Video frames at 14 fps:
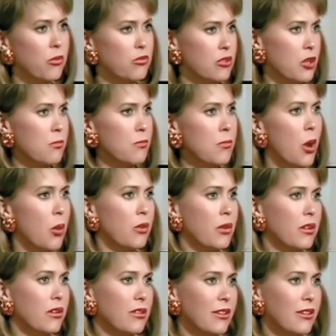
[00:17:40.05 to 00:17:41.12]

yes.